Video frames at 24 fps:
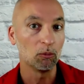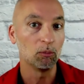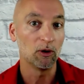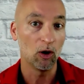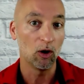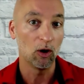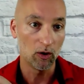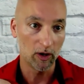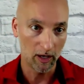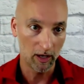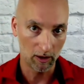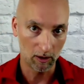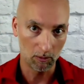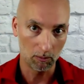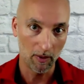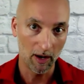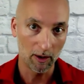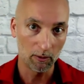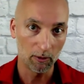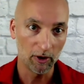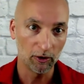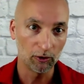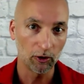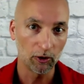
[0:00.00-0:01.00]
below in my
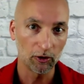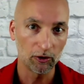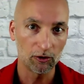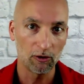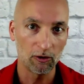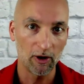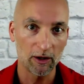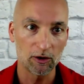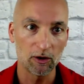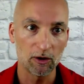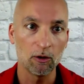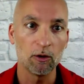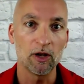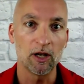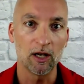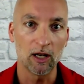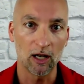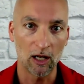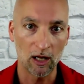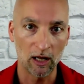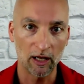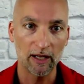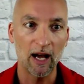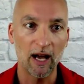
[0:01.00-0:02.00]
resource directory where you can
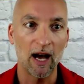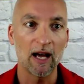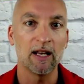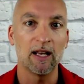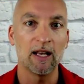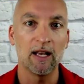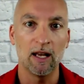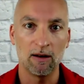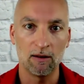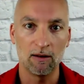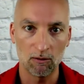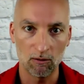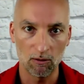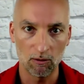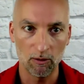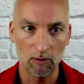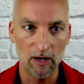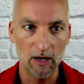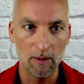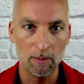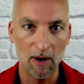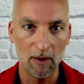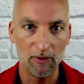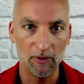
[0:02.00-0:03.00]
click on it and read
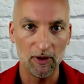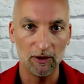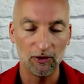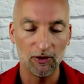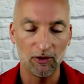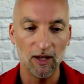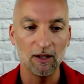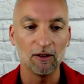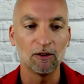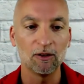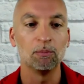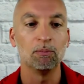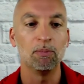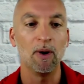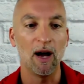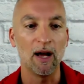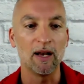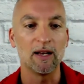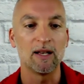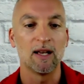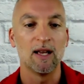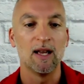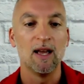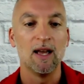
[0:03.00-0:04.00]
about these things.
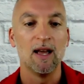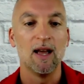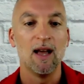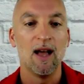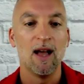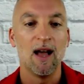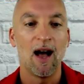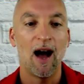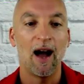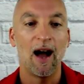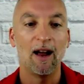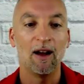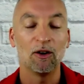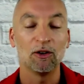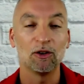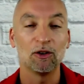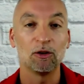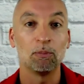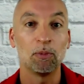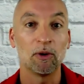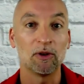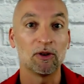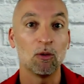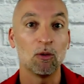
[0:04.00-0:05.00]
But I also
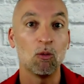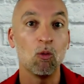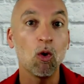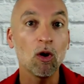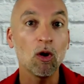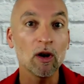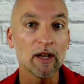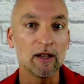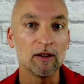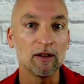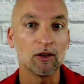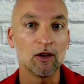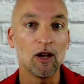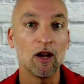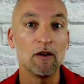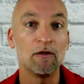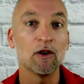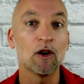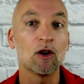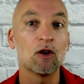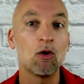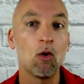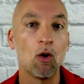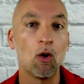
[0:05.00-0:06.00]
put the warnings. If
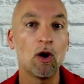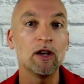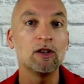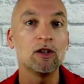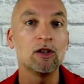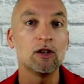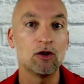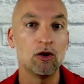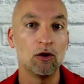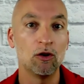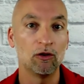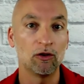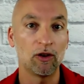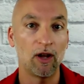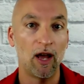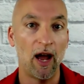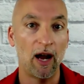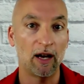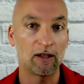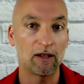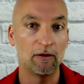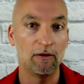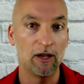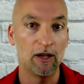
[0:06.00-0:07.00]
you're going to choose
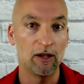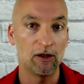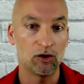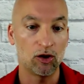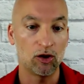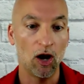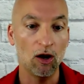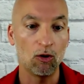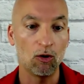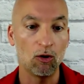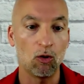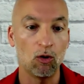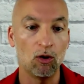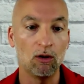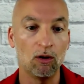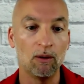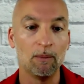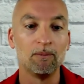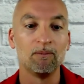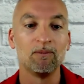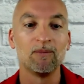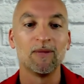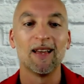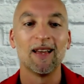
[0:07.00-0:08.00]
activated
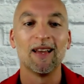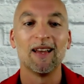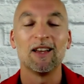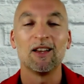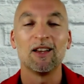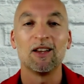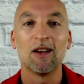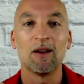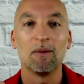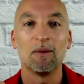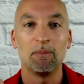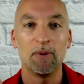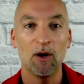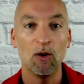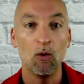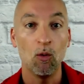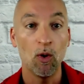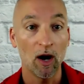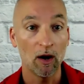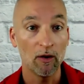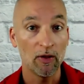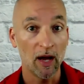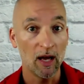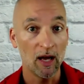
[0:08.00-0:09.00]
charcoal, be
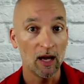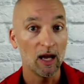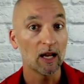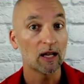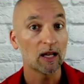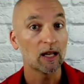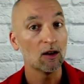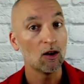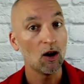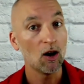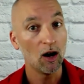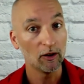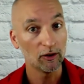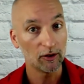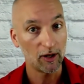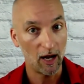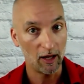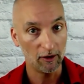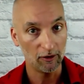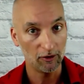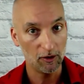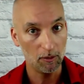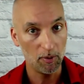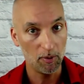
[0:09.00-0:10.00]
aware that it can cause
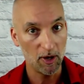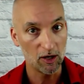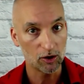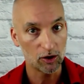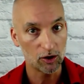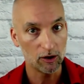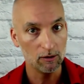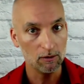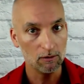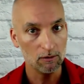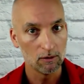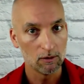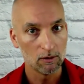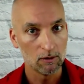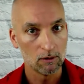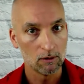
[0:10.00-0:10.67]
constipation.